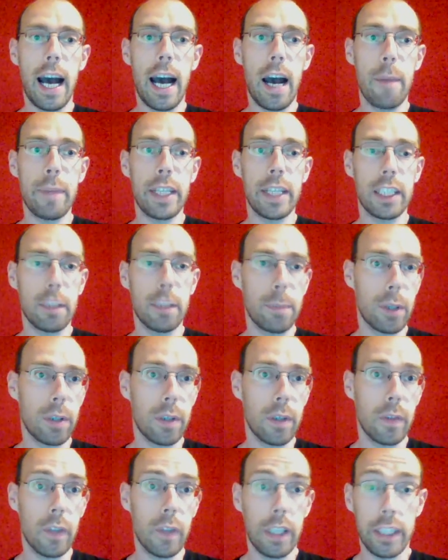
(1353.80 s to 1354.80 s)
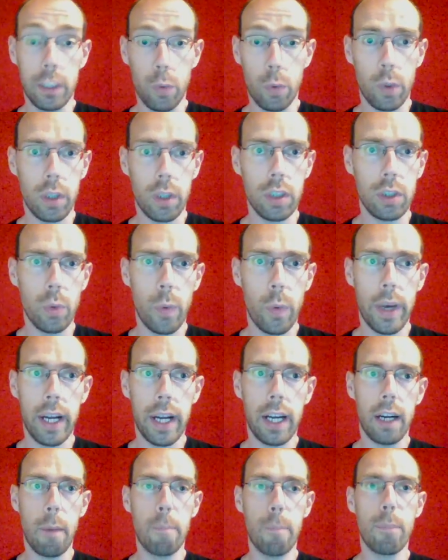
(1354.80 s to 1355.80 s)
is a world
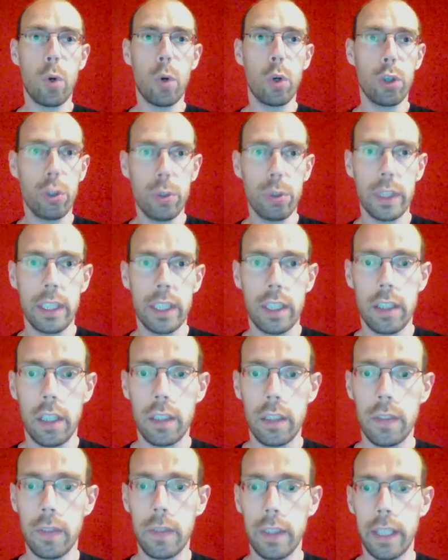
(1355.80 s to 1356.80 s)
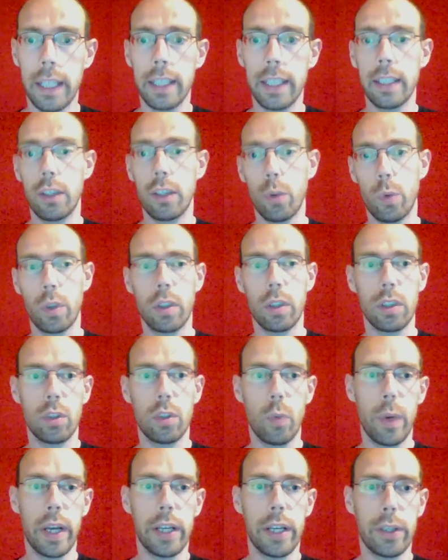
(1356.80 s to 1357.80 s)
where more good is done than the world
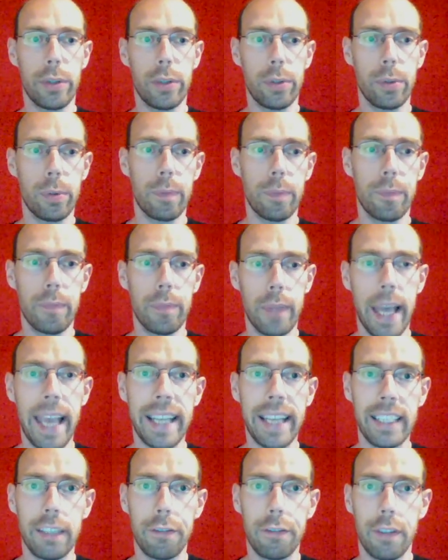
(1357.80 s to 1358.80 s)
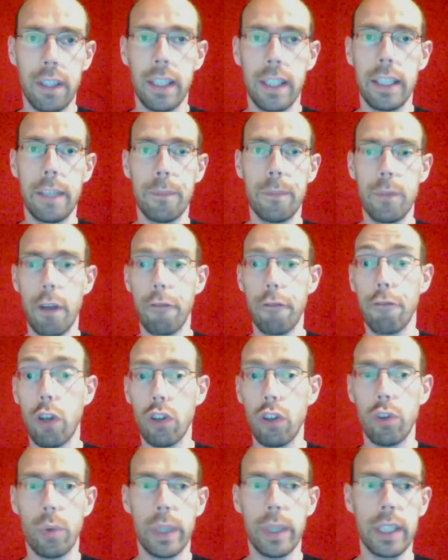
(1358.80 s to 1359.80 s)
where you actively
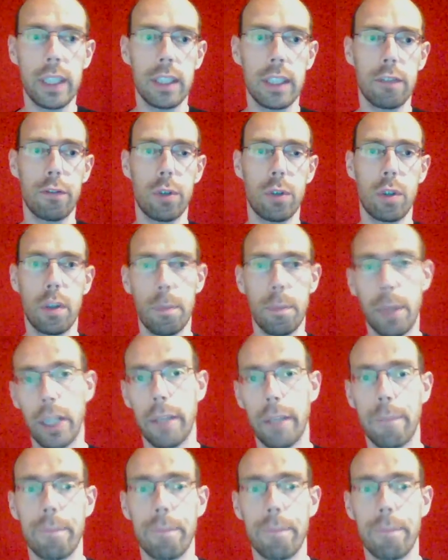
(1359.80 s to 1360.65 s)
fundraise for money.